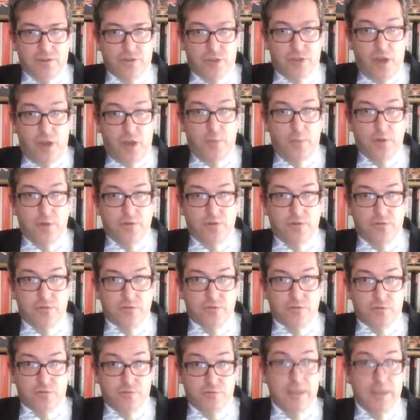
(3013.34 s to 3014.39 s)

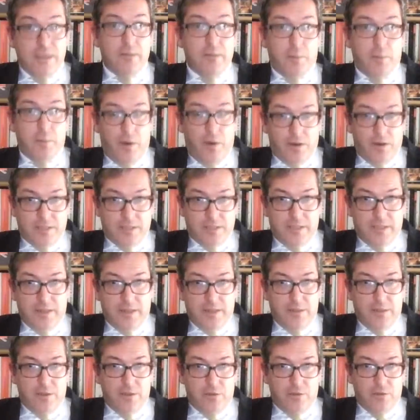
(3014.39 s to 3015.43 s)
German Green
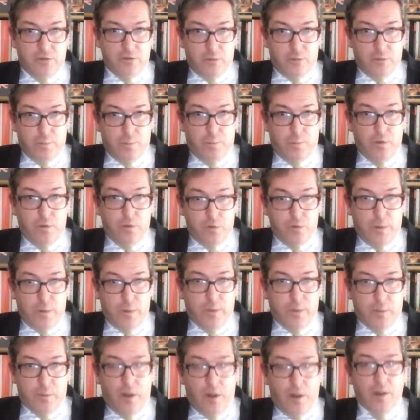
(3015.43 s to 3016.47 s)
Party in the Euro-
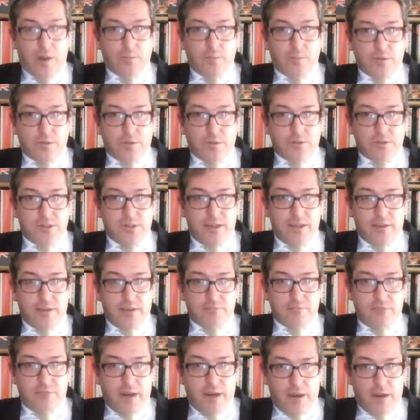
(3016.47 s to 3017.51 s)
European Parliament,
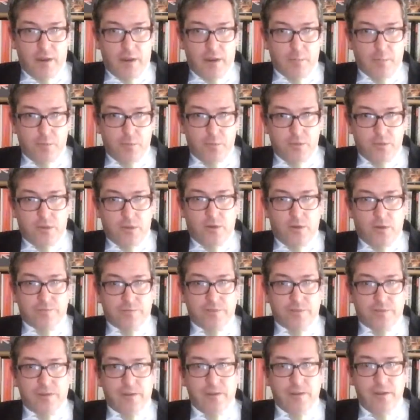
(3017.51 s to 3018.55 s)
Reinhard
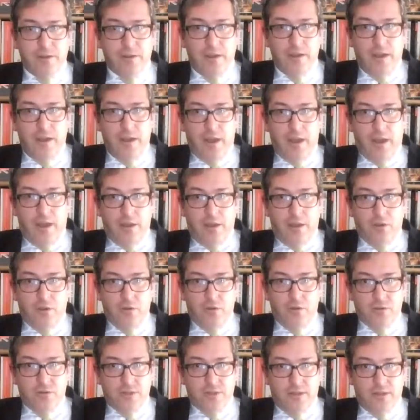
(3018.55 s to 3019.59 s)
Bütikofer,
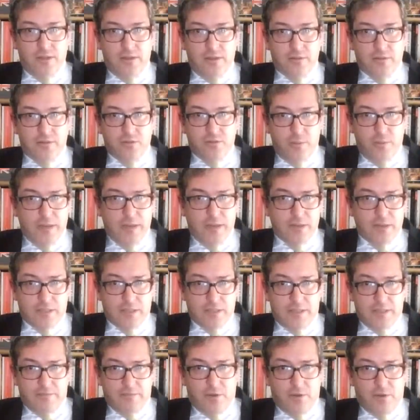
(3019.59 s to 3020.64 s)
who's a
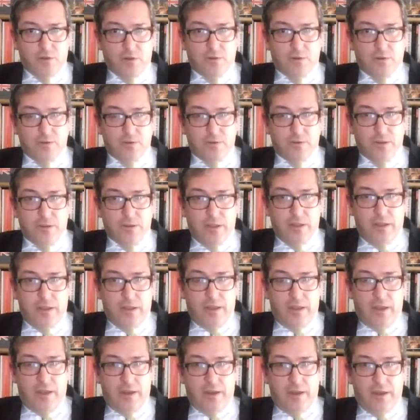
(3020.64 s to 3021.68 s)
tremendously vocal
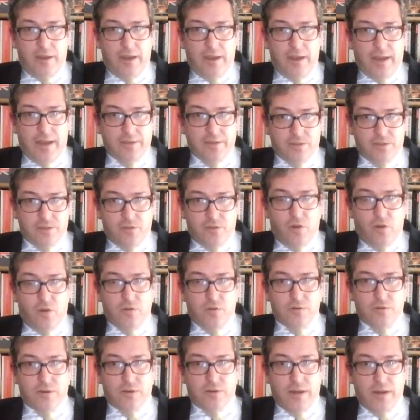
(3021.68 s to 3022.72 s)
and
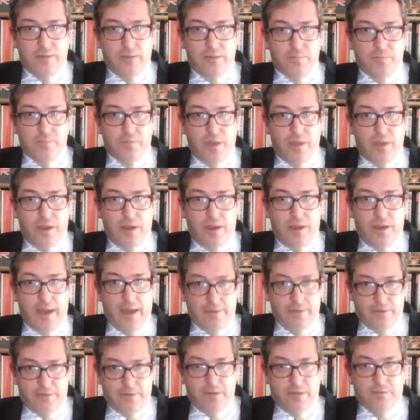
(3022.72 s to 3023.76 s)
strong um,
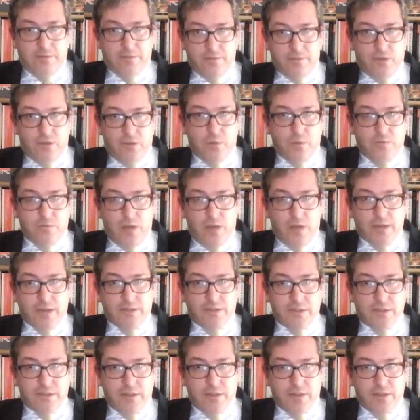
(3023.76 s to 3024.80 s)
advocate for human
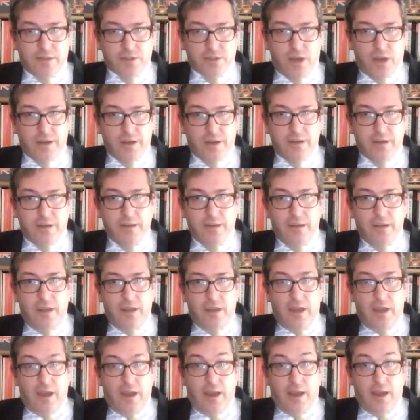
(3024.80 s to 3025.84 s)
rights in, in China,
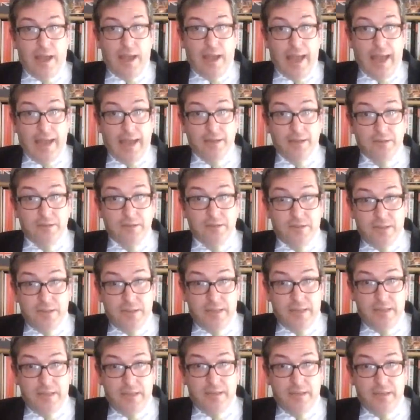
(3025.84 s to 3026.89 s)
and
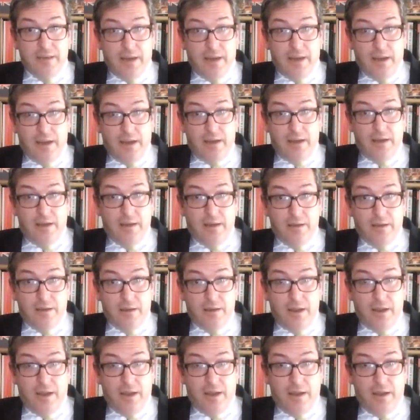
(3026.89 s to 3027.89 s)
the uh,